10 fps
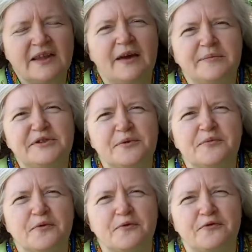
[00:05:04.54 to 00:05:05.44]
time to
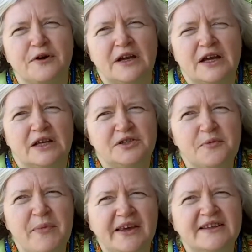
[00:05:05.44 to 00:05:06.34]
move,
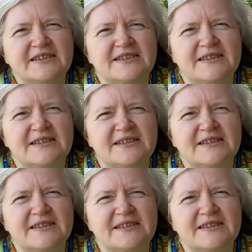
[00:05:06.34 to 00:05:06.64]
to make that